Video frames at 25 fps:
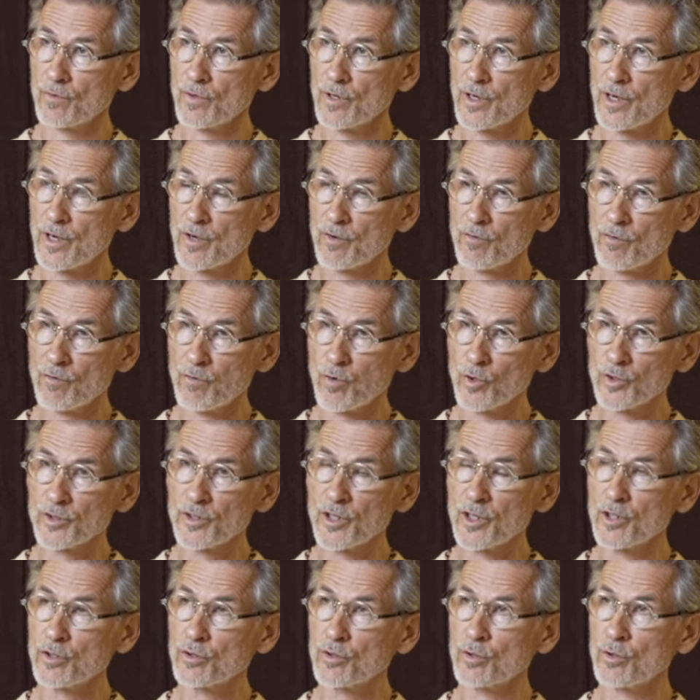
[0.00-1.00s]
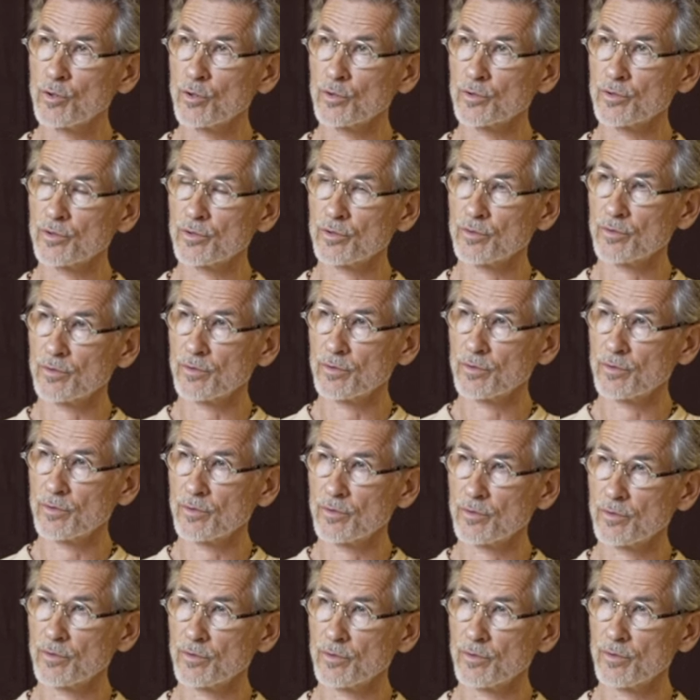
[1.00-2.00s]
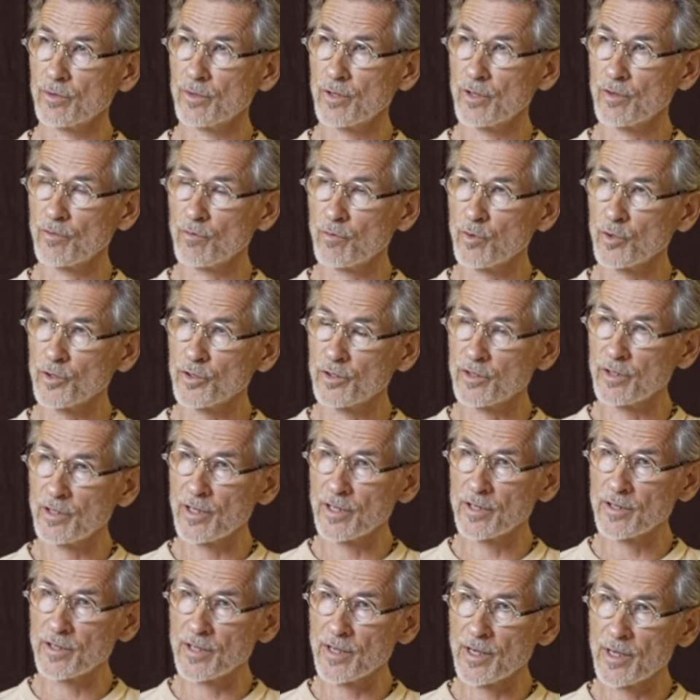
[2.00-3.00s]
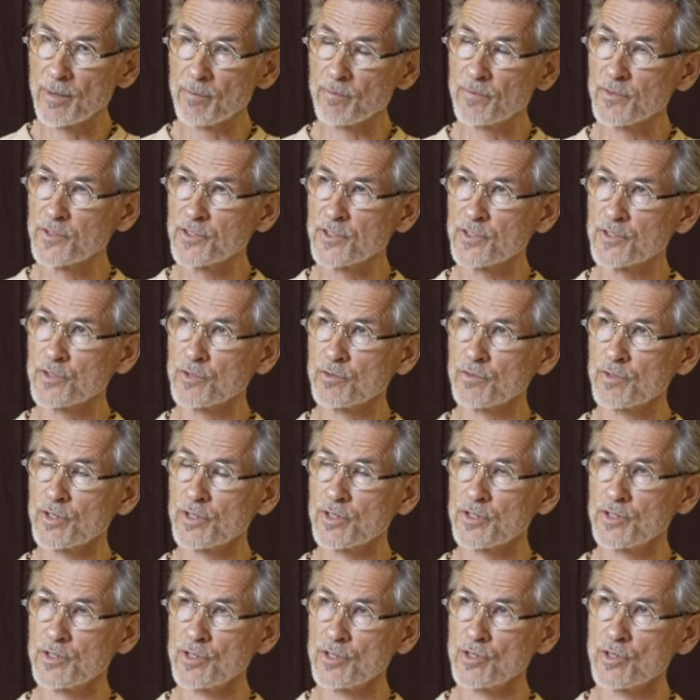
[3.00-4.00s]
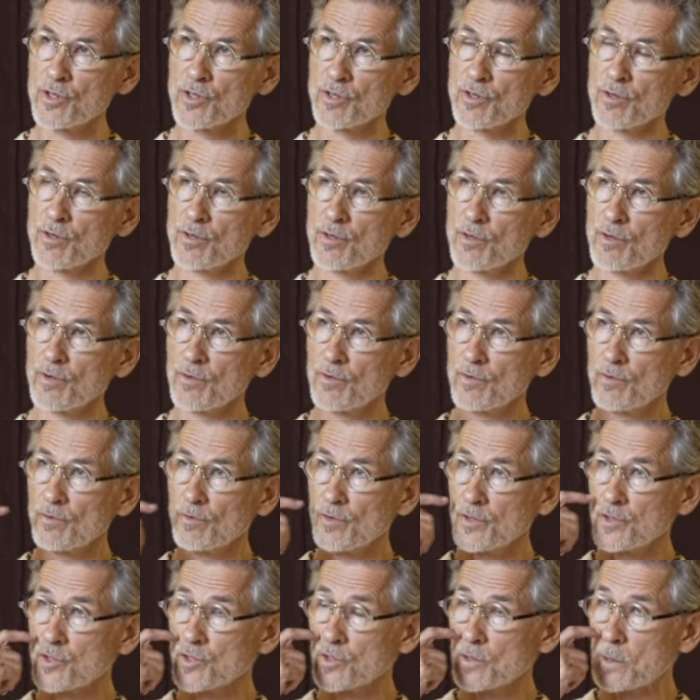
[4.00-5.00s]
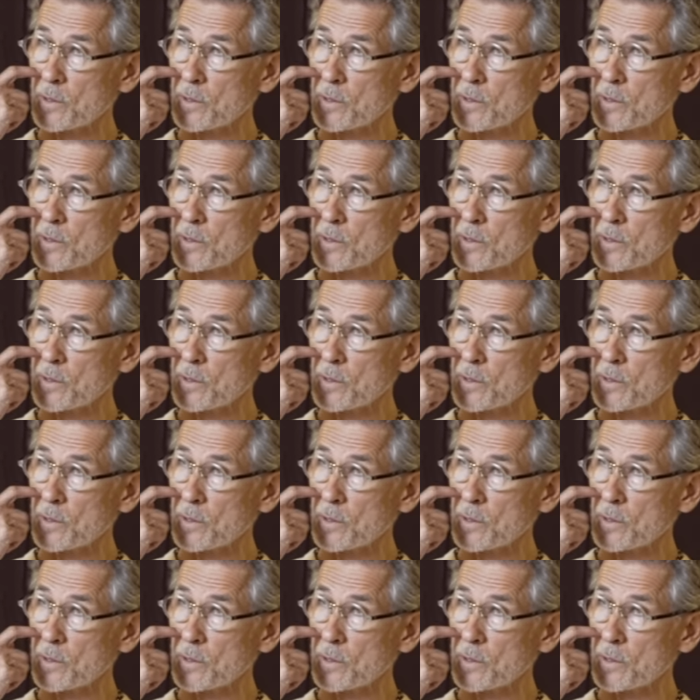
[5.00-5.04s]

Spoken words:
and what they taught and the emphasis of their teaching, which